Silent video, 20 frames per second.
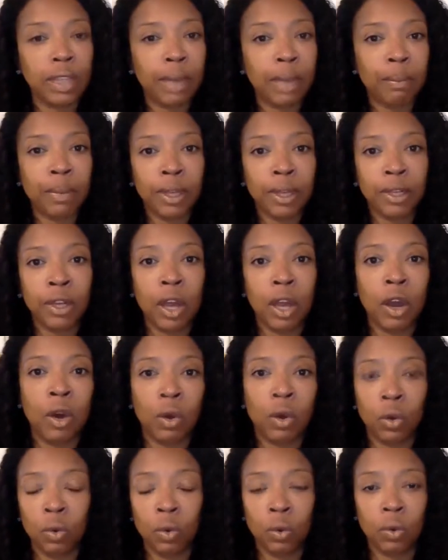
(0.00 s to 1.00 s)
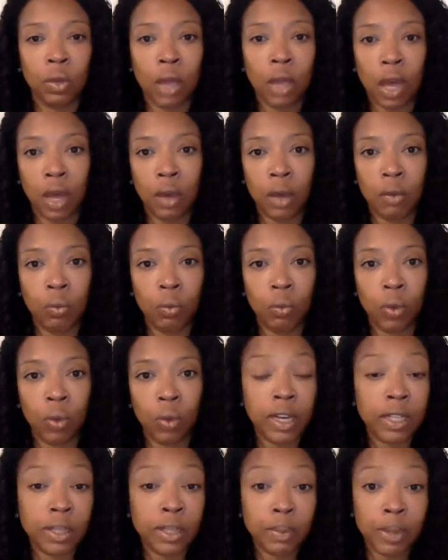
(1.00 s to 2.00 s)
Let me know
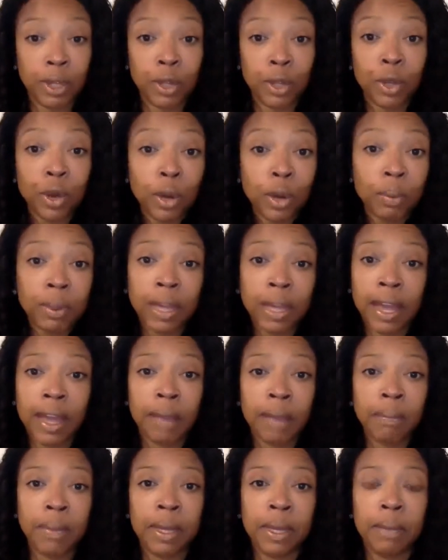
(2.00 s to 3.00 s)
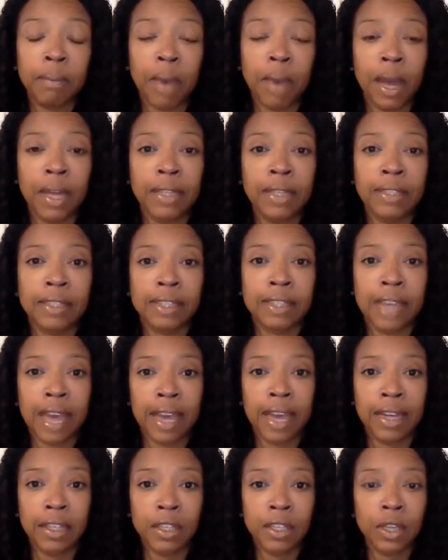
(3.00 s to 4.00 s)
what has been your plan B
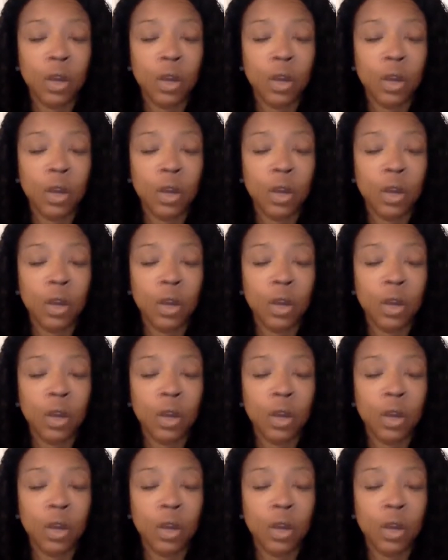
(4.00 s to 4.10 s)
mindset,